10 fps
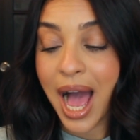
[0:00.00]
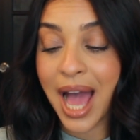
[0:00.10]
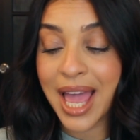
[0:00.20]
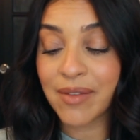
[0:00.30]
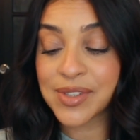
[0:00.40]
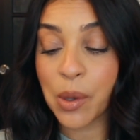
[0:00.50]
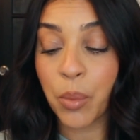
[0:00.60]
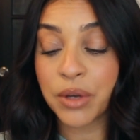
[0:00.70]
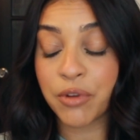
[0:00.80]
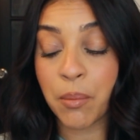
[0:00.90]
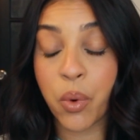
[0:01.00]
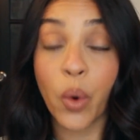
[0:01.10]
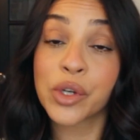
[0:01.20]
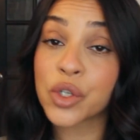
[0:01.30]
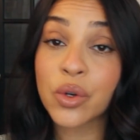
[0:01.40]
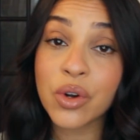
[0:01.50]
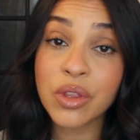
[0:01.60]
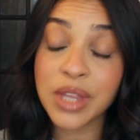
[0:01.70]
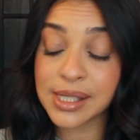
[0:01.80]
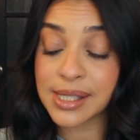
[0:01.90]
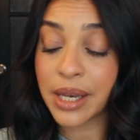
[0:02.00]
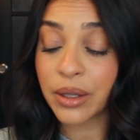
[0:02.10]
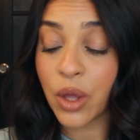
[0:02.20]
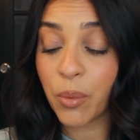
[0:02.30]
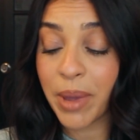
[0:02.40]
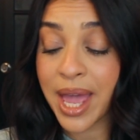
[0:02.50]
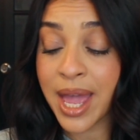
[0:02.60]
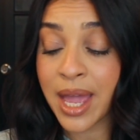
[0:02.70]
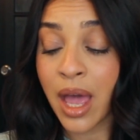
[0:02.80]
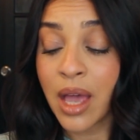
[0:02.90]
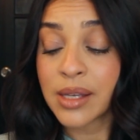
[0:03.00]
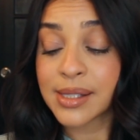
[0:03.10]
I have someone from Portugal that said low pay,